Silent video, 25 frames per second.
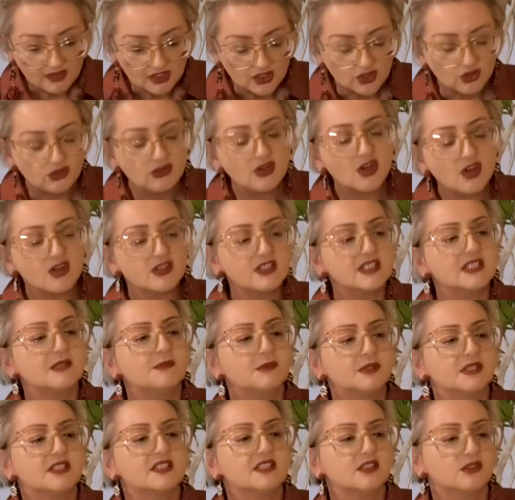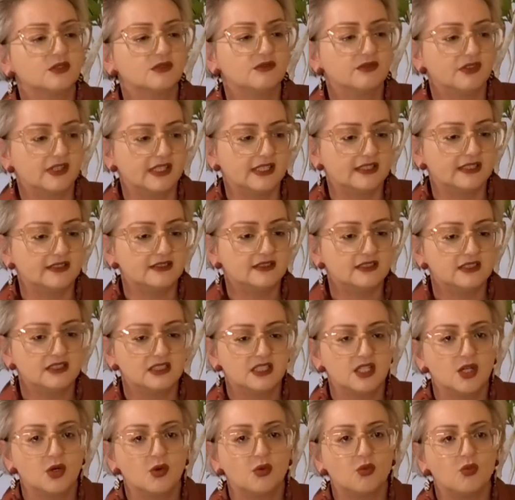You know someone is a good friend
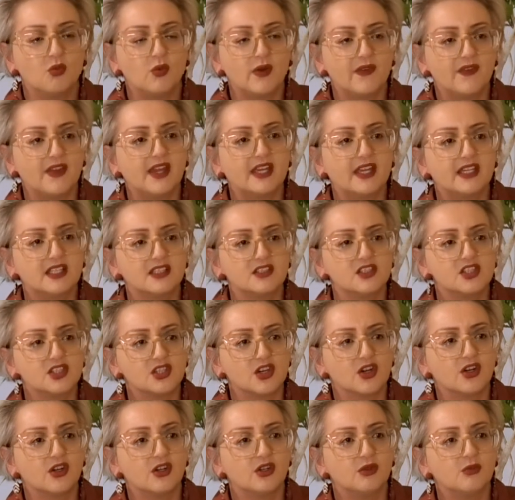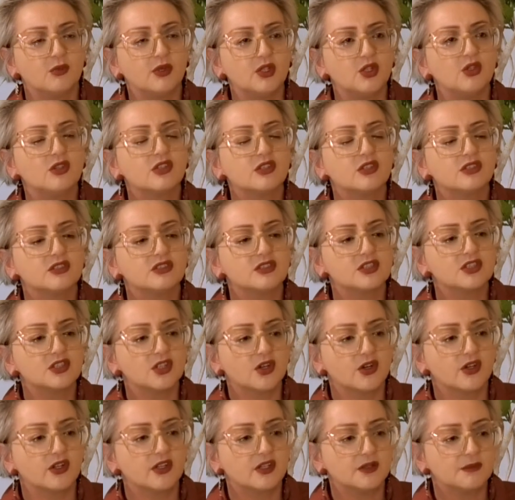when you can
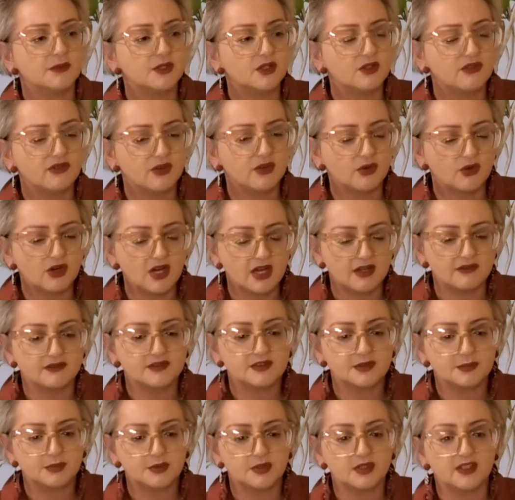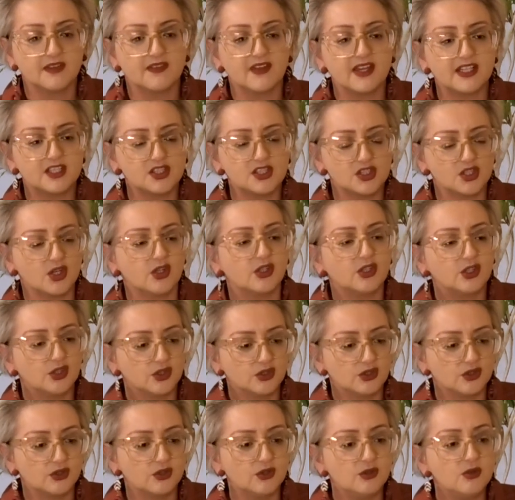show them and you feel comfortable, and they show
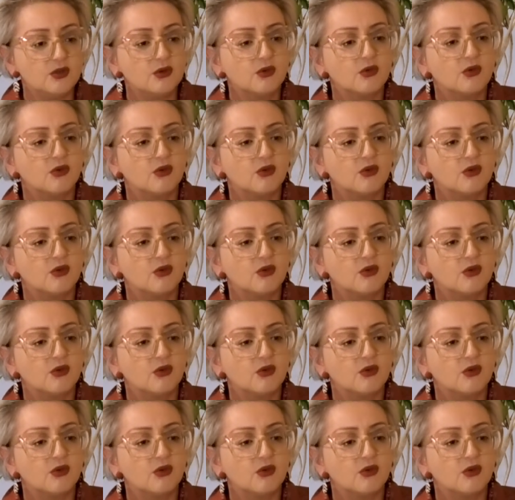you